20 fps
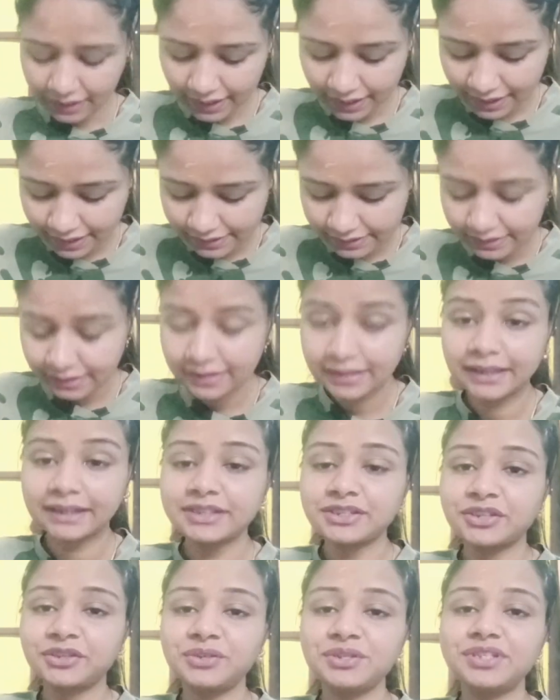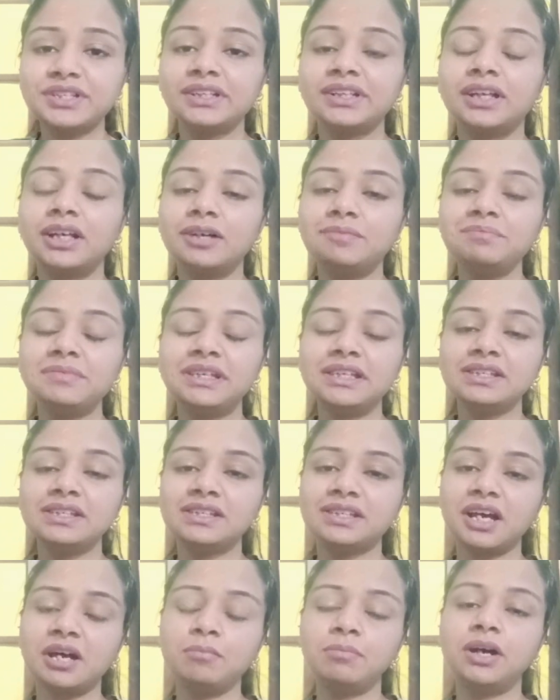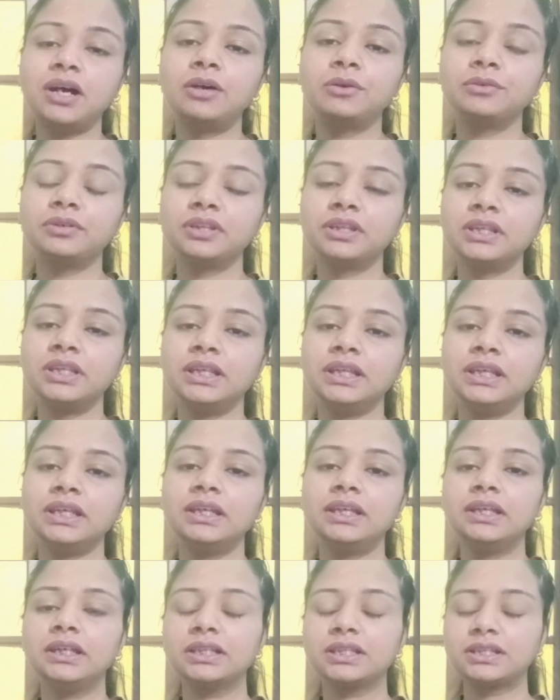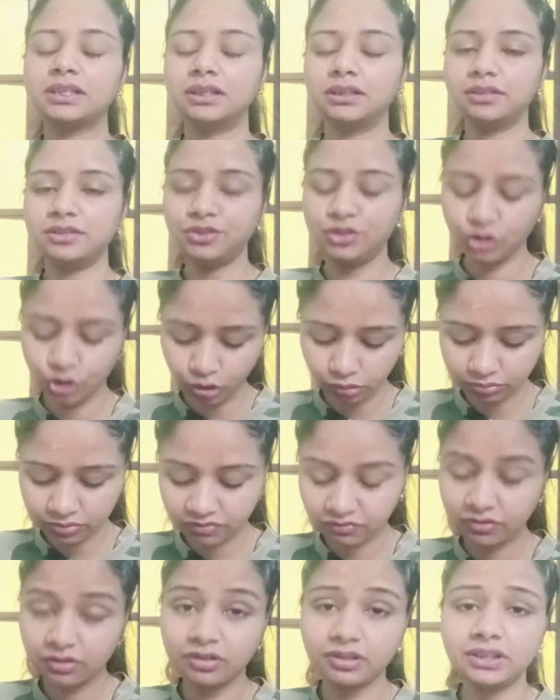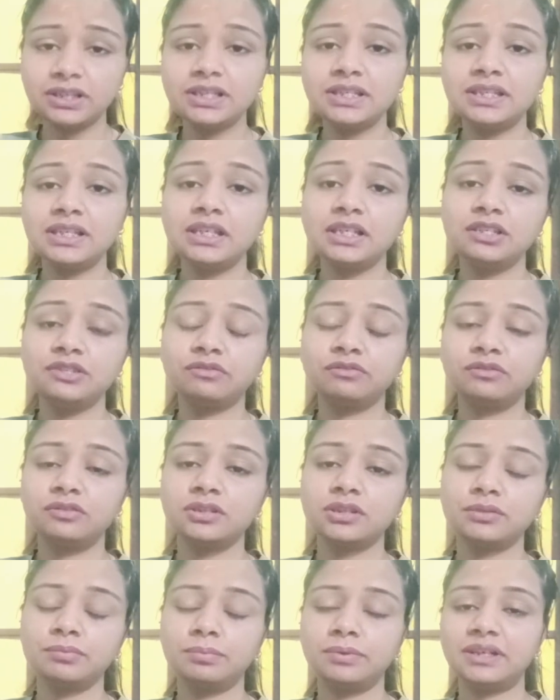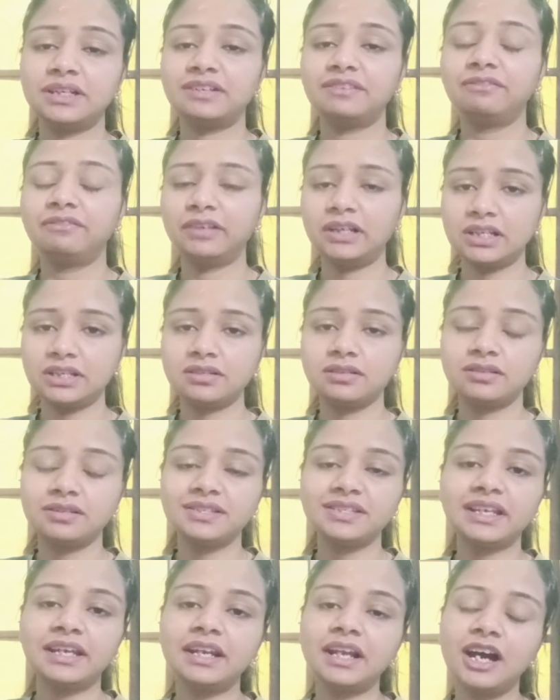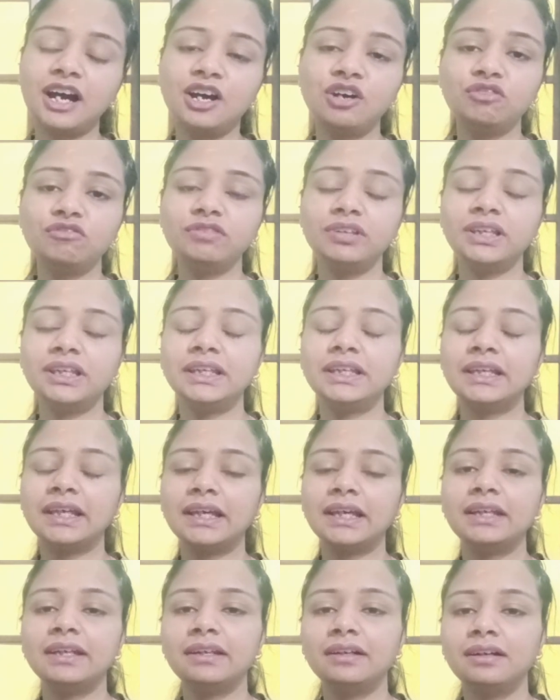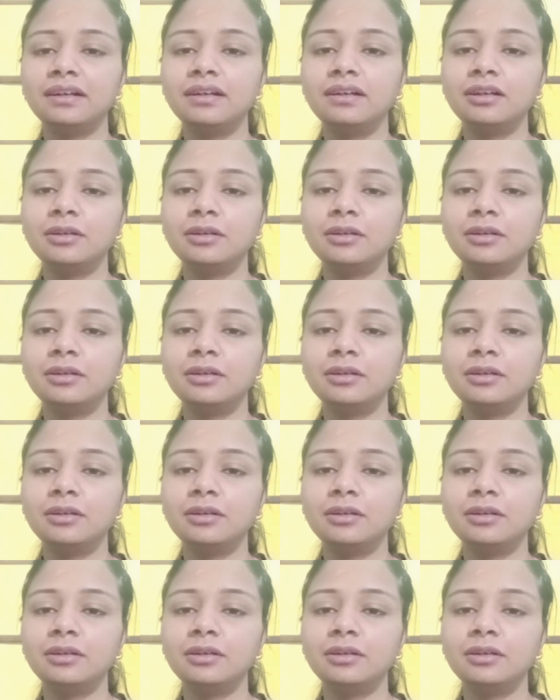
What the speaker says: and the next question come is about the jobs for the Salesforce freshers and how we can